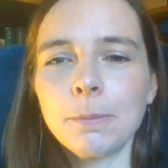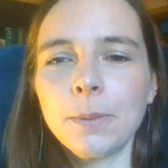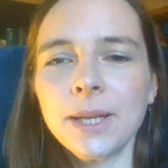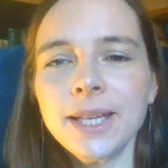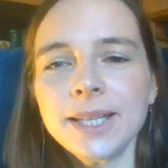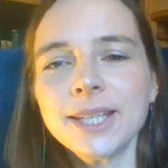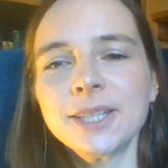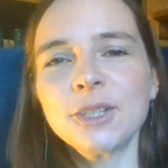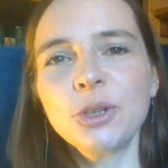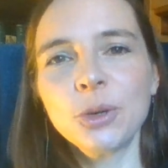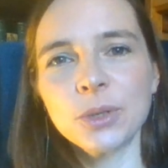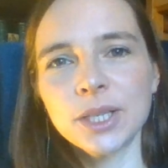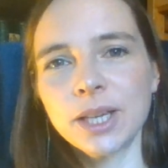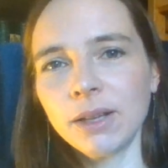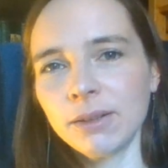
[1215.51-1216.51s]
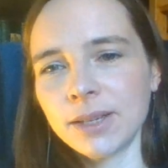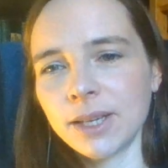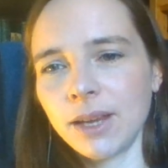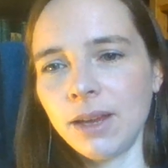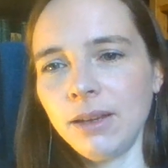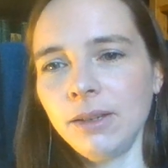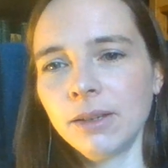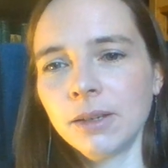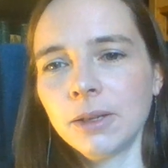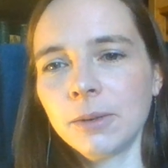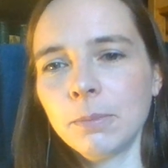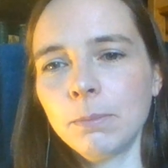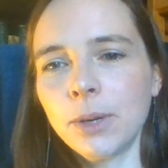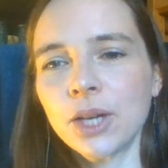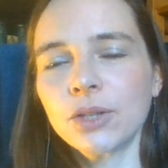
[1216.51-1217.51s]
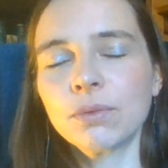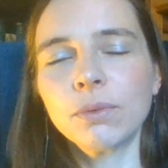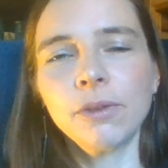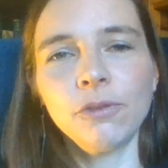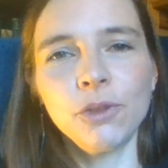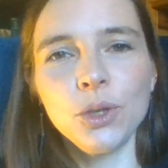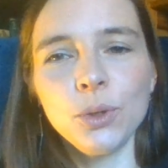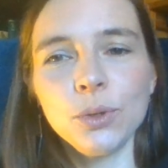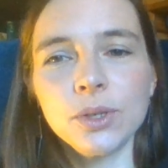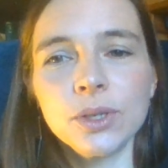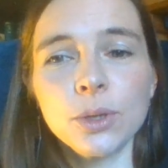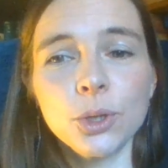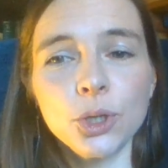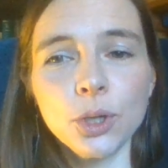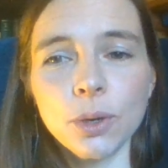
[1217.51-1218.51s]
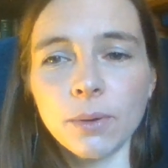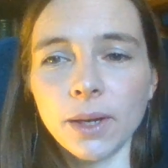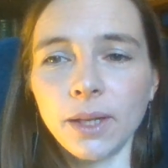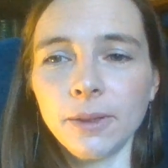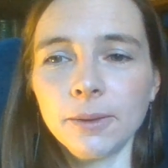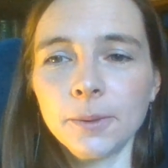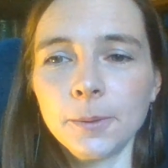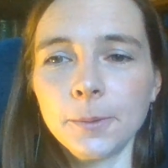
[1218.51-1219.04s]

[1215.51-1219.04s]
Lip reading: pleaded not guilty, but refused the jury.